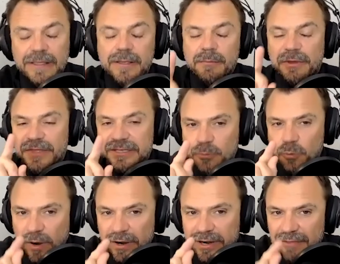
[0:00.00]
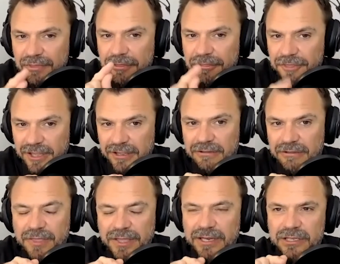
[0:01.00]
But there's one other thing
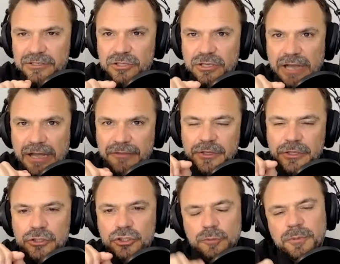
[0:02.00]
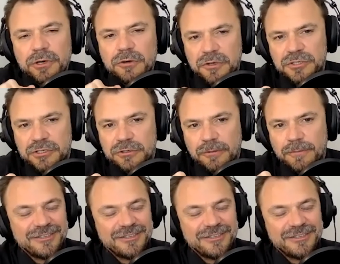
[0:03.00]
that is, I think, super critical.